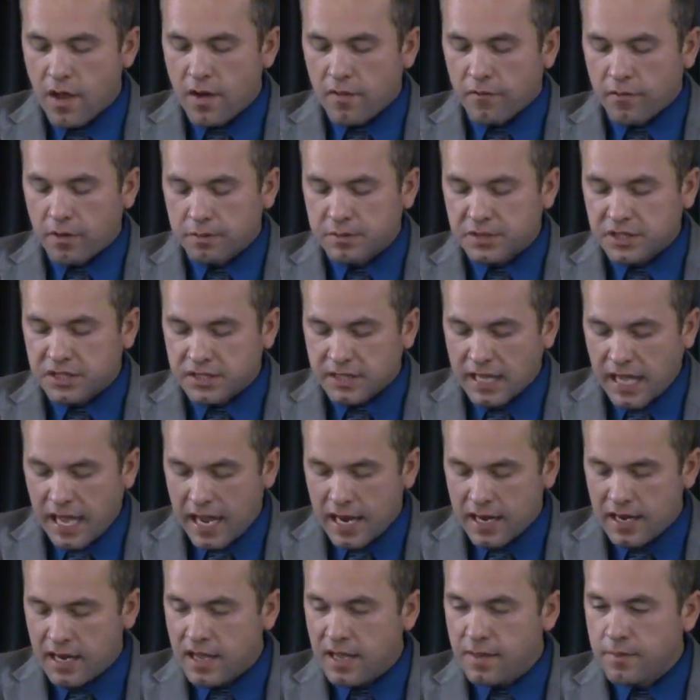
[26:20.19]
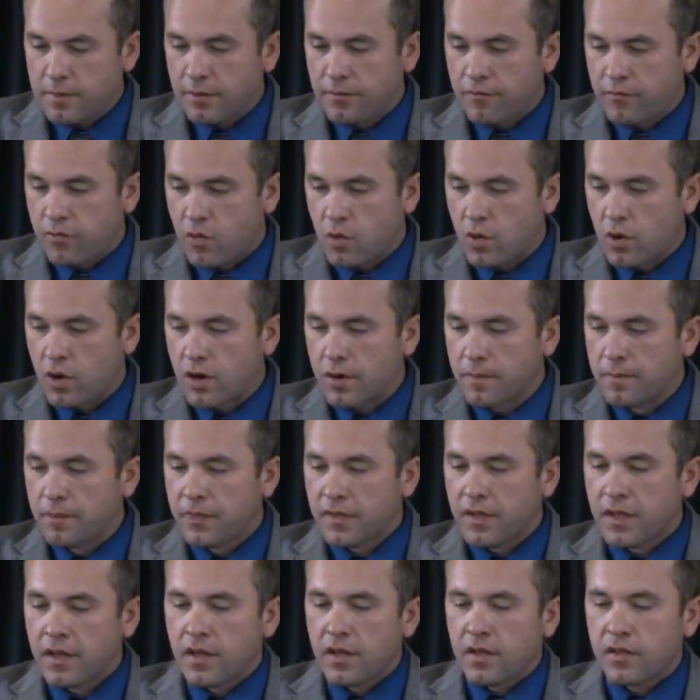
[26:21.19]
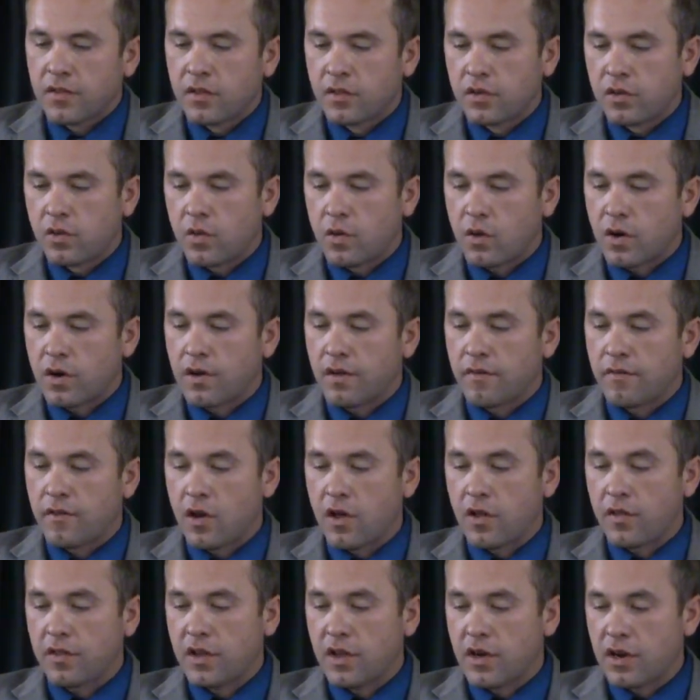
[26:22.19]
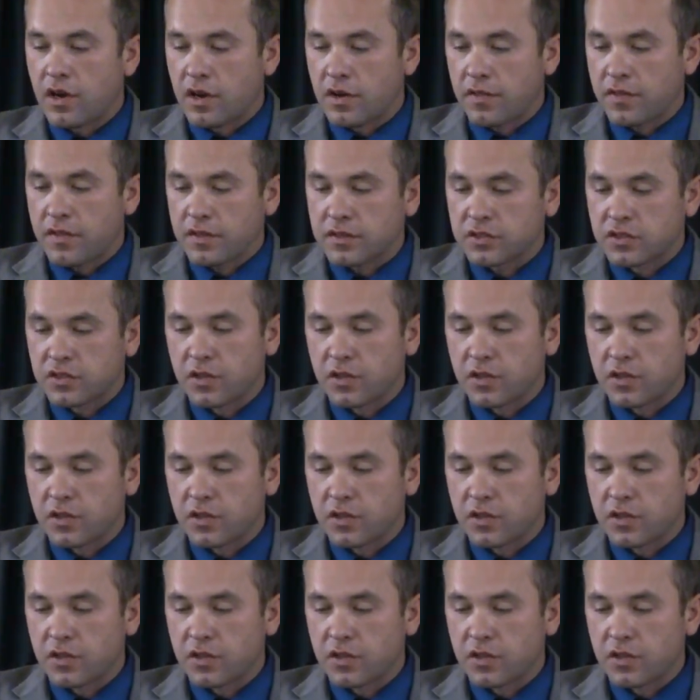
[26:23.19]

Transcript: from standing before the Lord of all the earth.